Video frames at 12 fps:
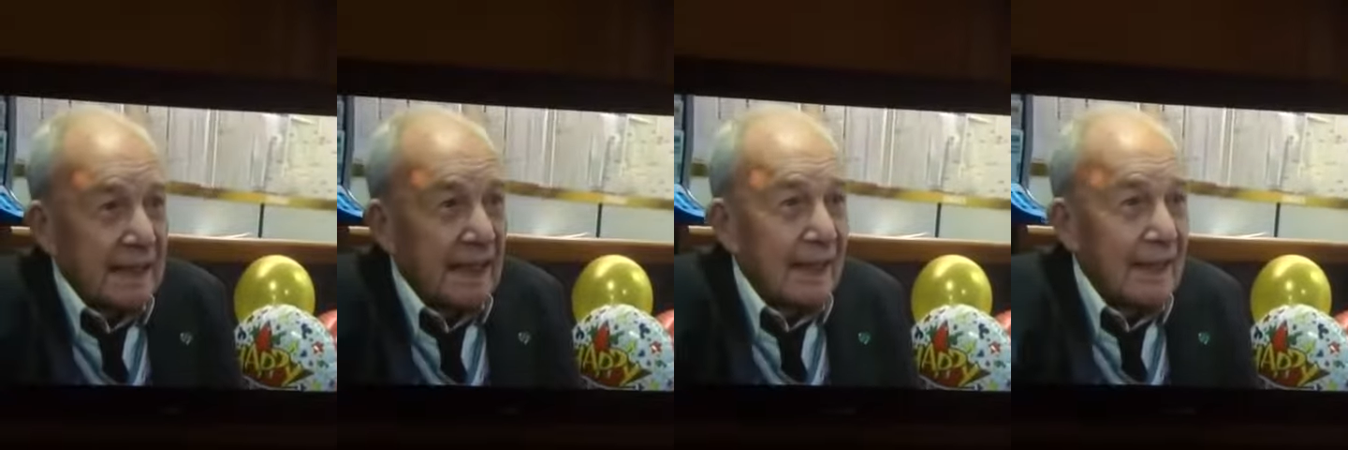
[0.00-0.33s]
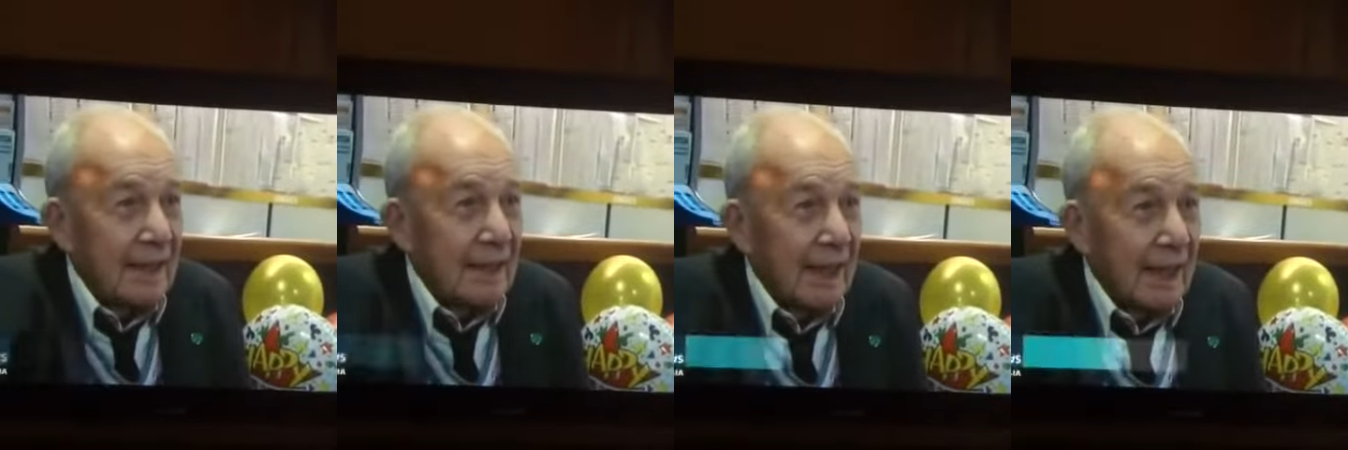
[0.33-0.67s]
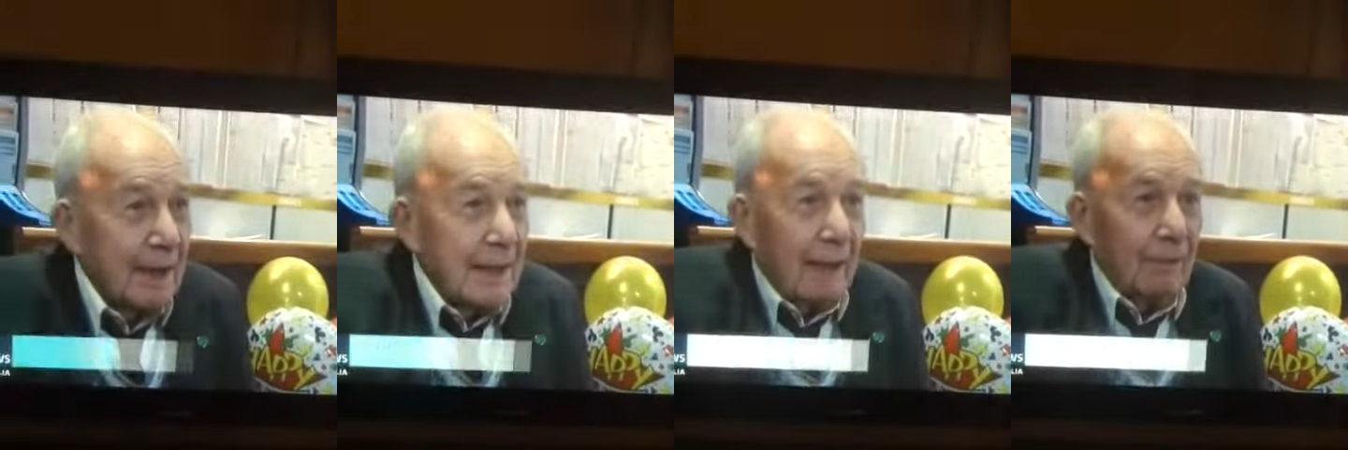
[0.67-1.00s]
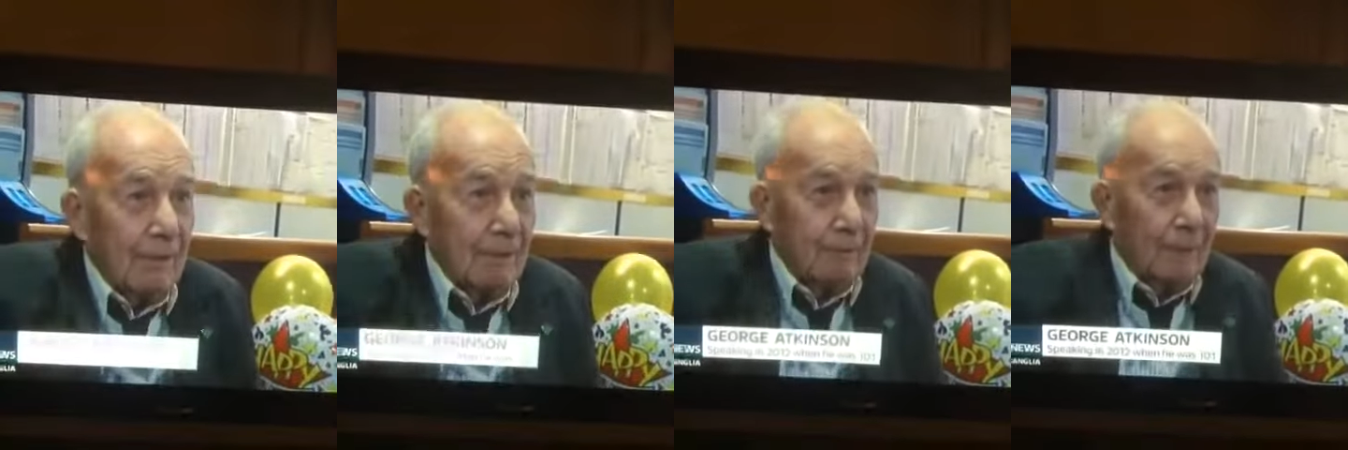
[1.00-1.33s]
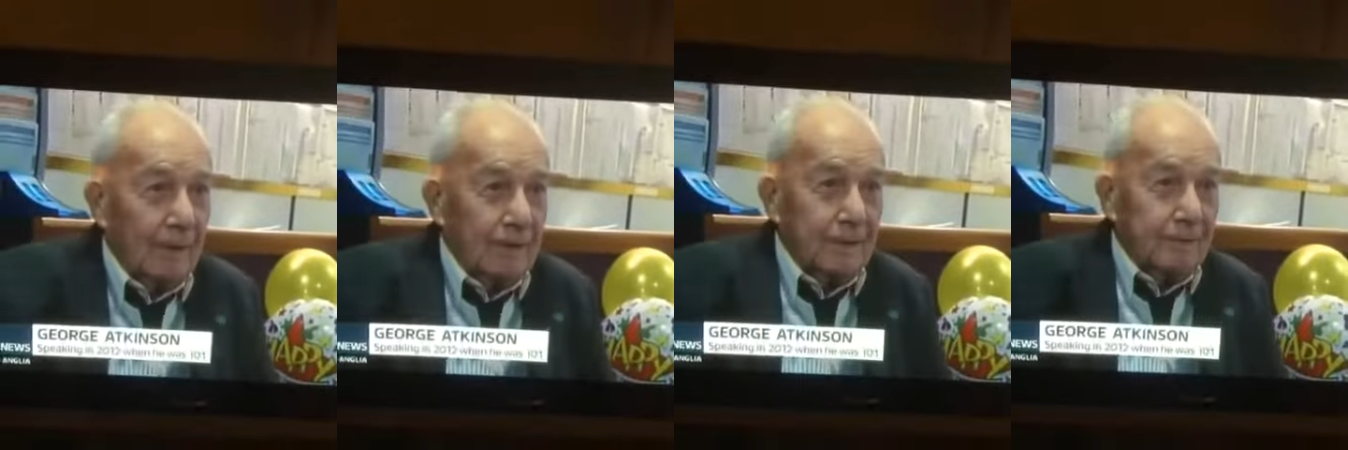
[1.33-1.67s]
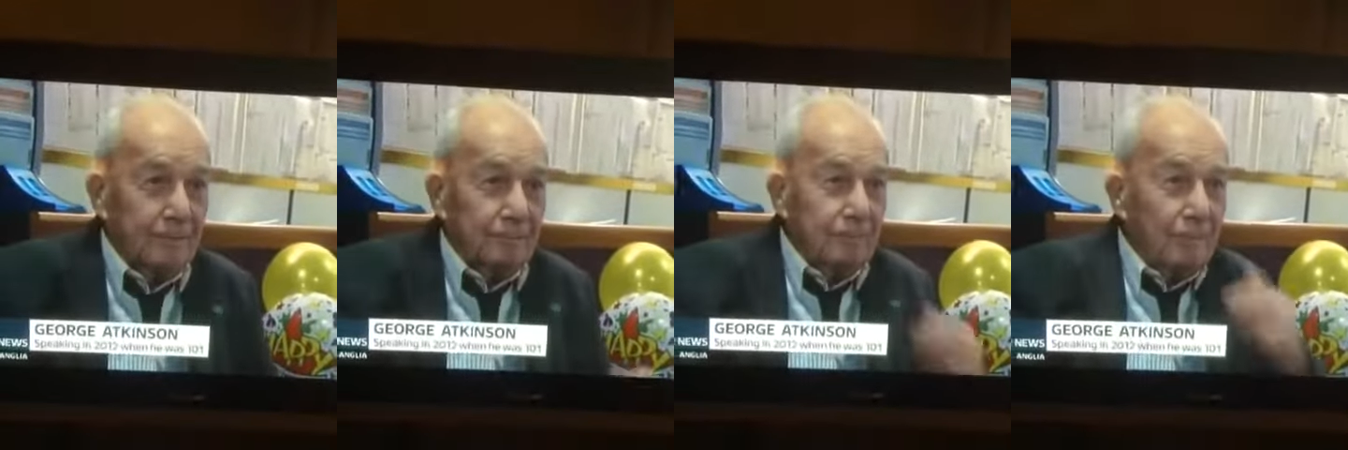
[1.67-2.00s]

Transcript: here than any other prize.